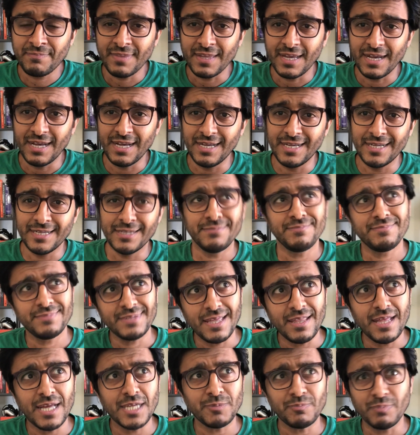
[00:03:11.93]
uh,
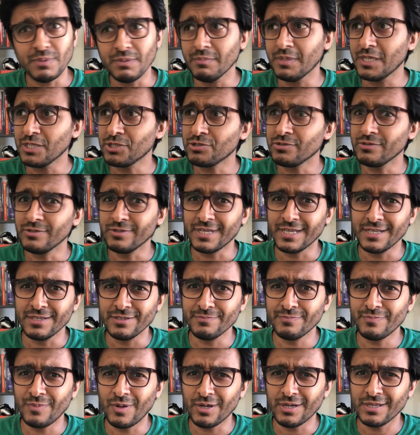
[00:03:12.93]
that's pretty much, you can
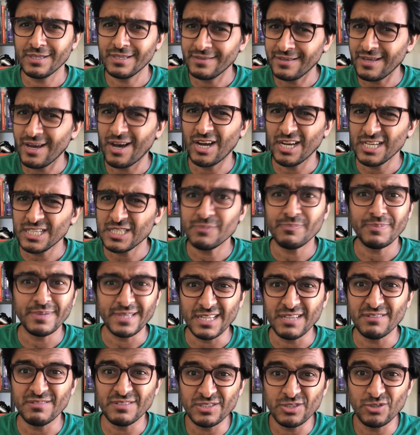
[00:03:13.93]
block it at the I S P
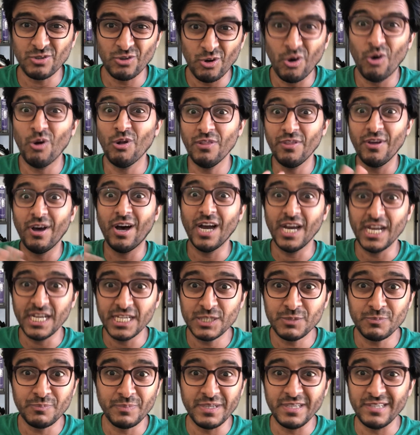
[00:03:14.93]
level. So all the I S
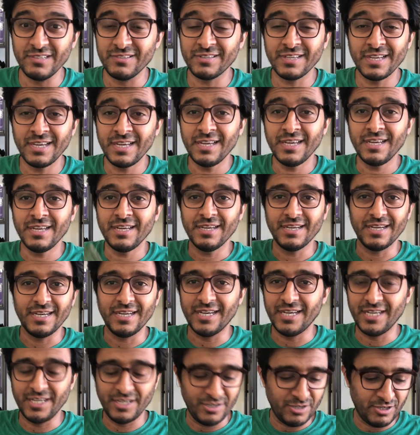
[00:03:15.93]
Ps, uh,
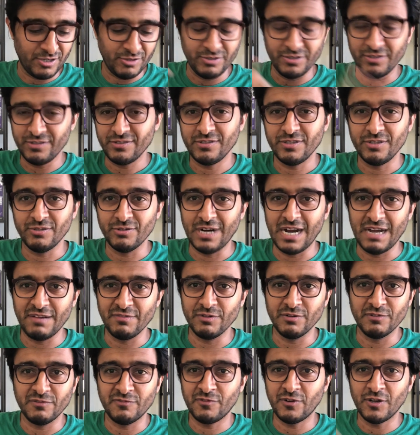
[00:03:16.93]
you know, you, you have
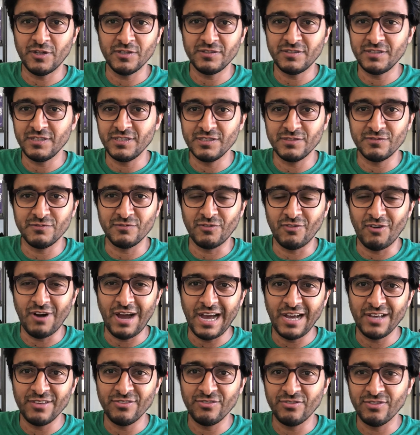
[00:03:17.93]
your Frontiers,
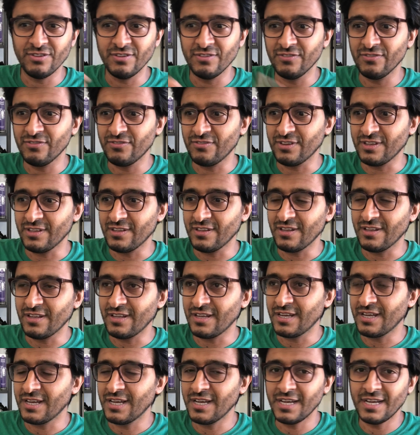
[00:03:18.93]
Verizon's, uh,
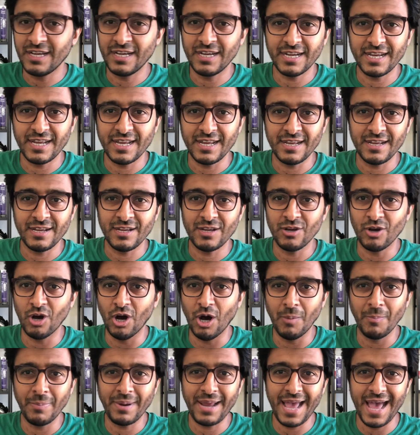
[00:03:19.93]
the
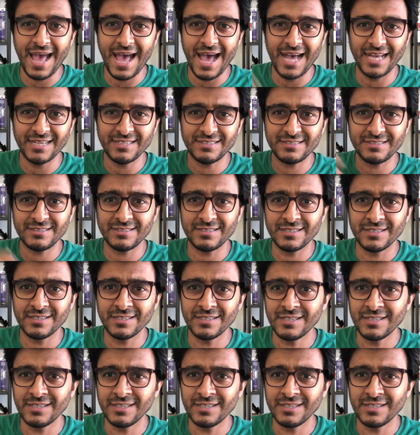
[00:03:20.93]
Comcast.